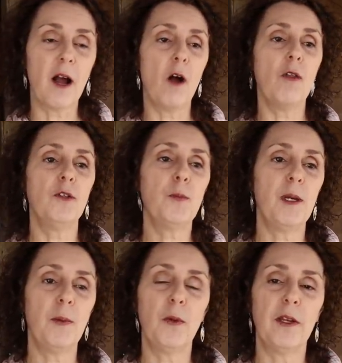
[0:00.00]
all those
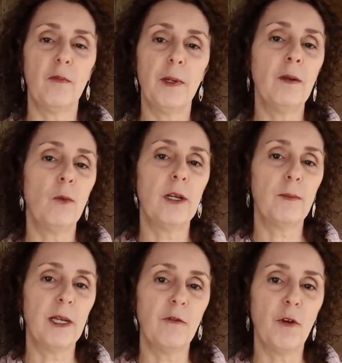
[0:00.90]
people that have been
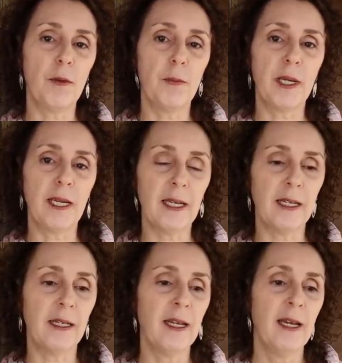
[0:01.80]
with me from the
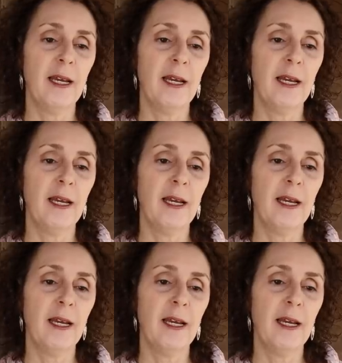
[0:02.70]
beginning,